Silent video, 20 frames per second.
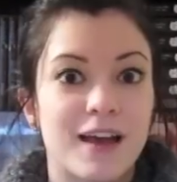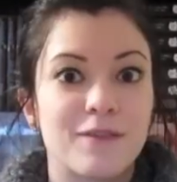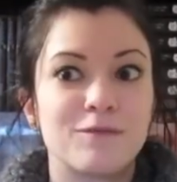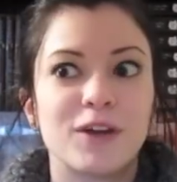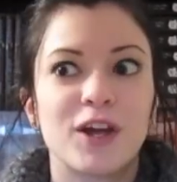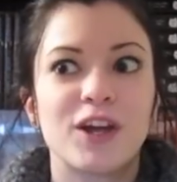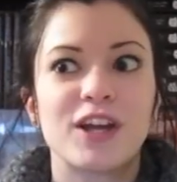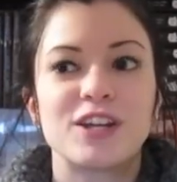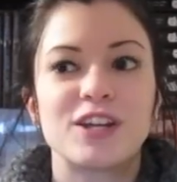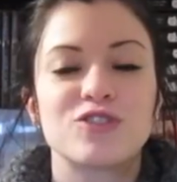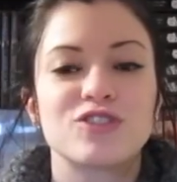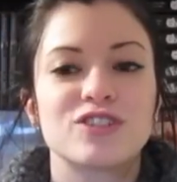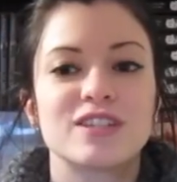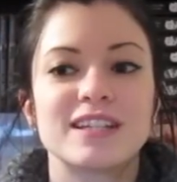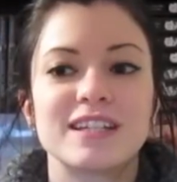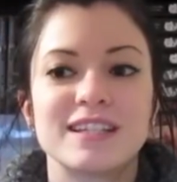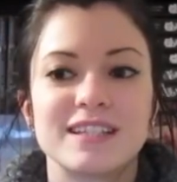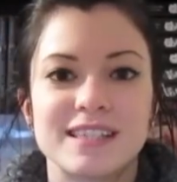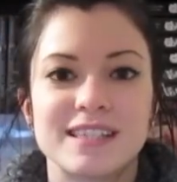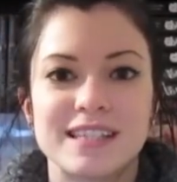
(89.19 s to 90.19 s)
I'm very
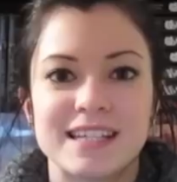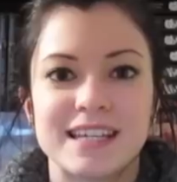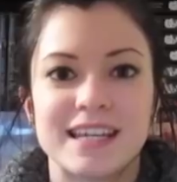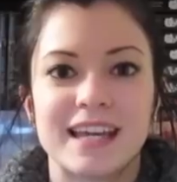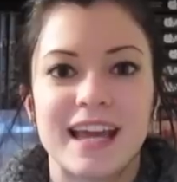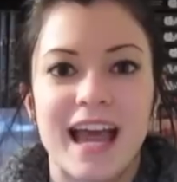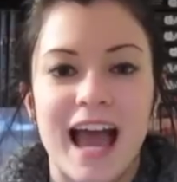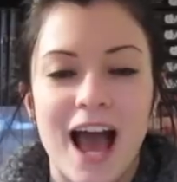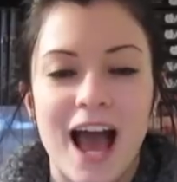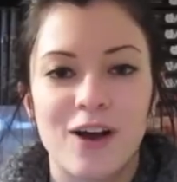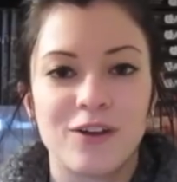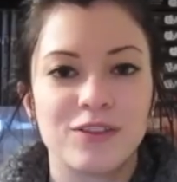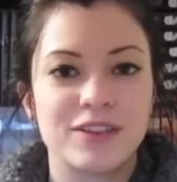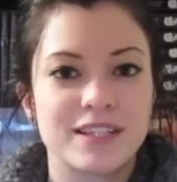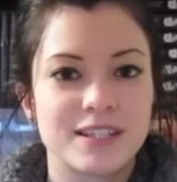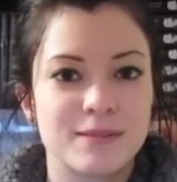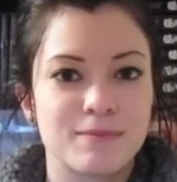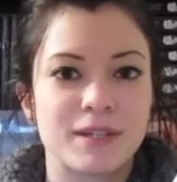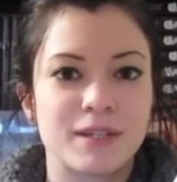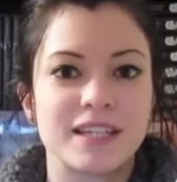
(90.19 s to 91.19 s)
interested in seeing how
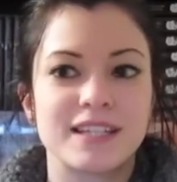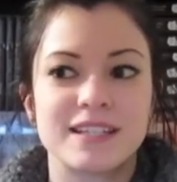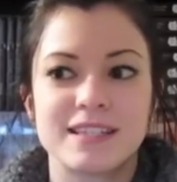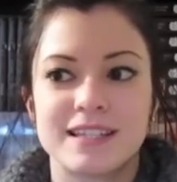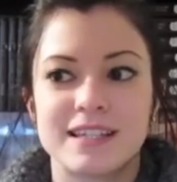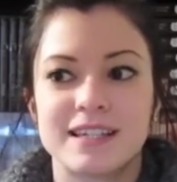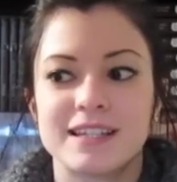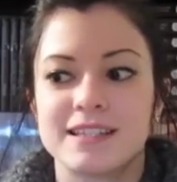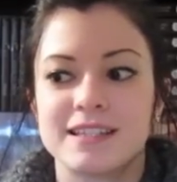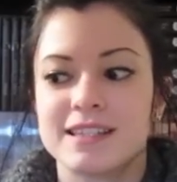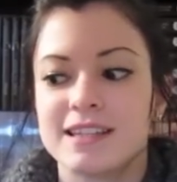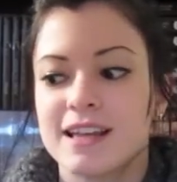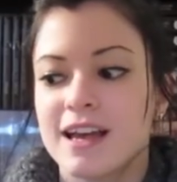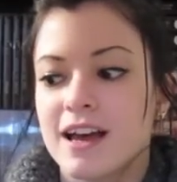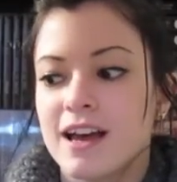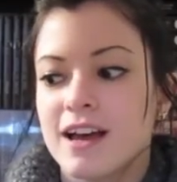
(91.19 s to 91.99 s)
this piece is